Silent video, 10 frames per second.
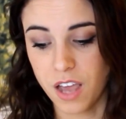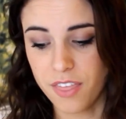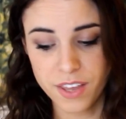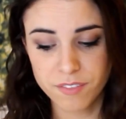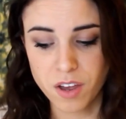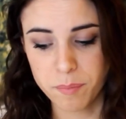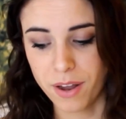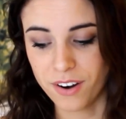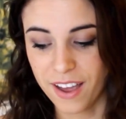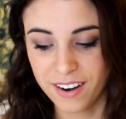think I've gotten
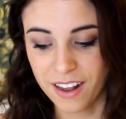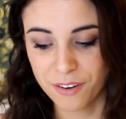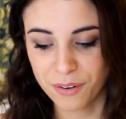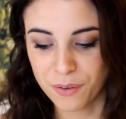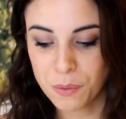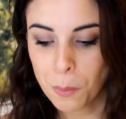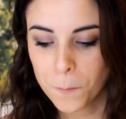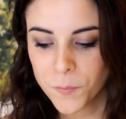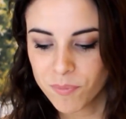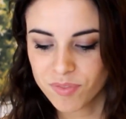better at it, I don't know.
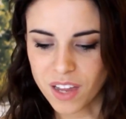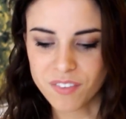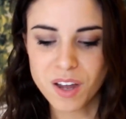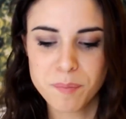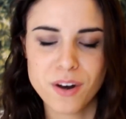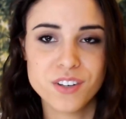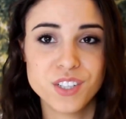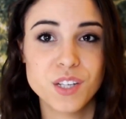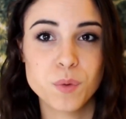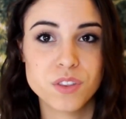I've gotten better at
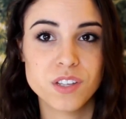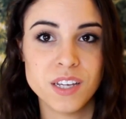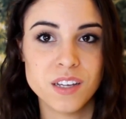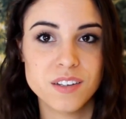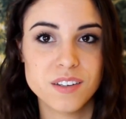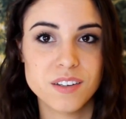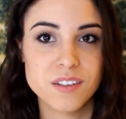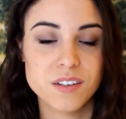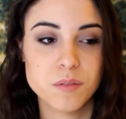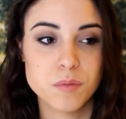dealing with the
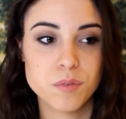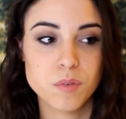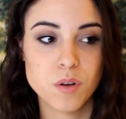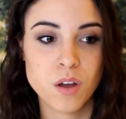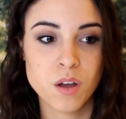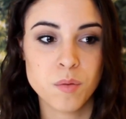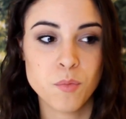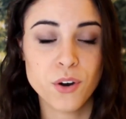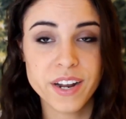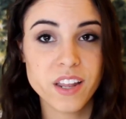
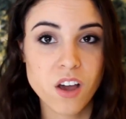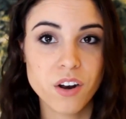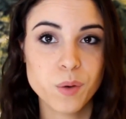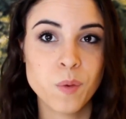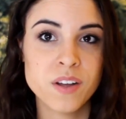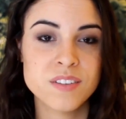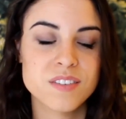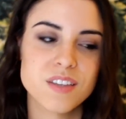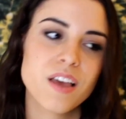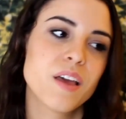more idiotic
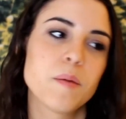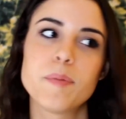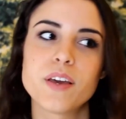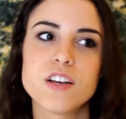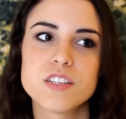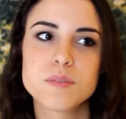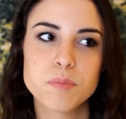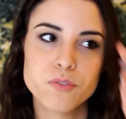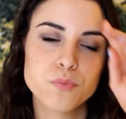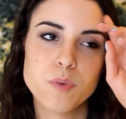ones, because
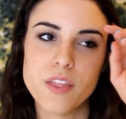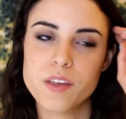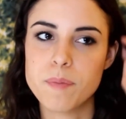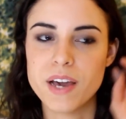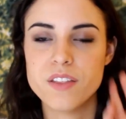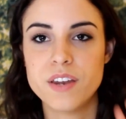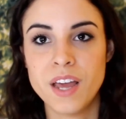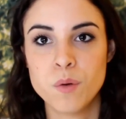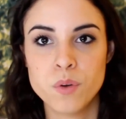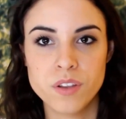I think back in the day
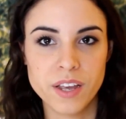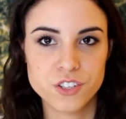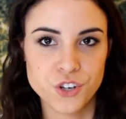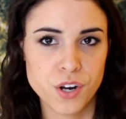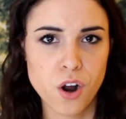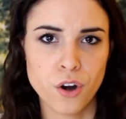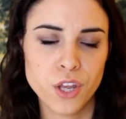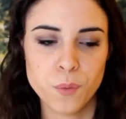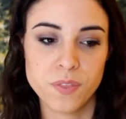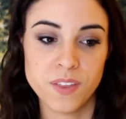I would like try and
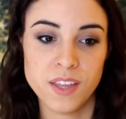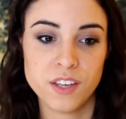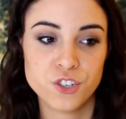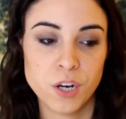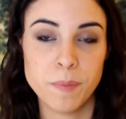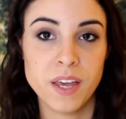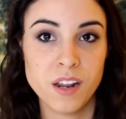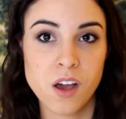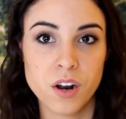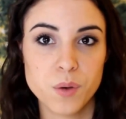argue with the extremely
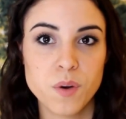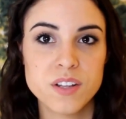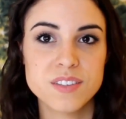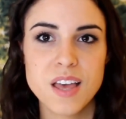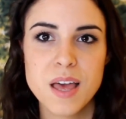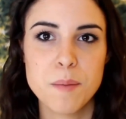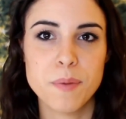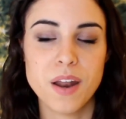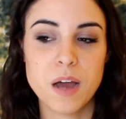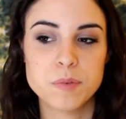idiotic ones, but
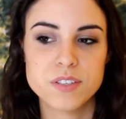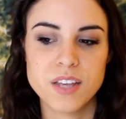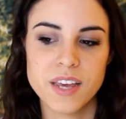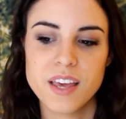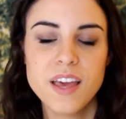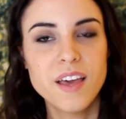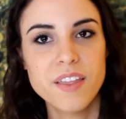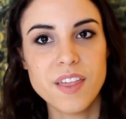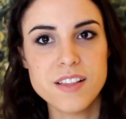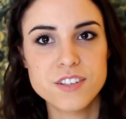now I'm just like,
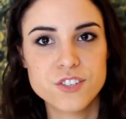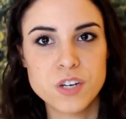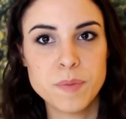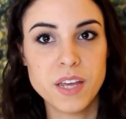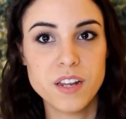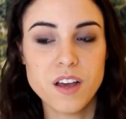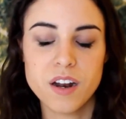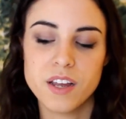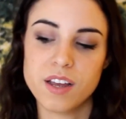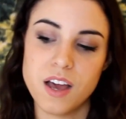that's extremely
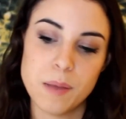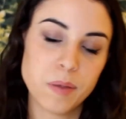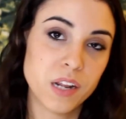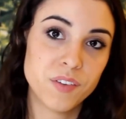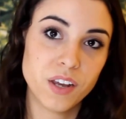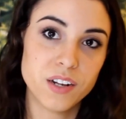idiotic. I'm not even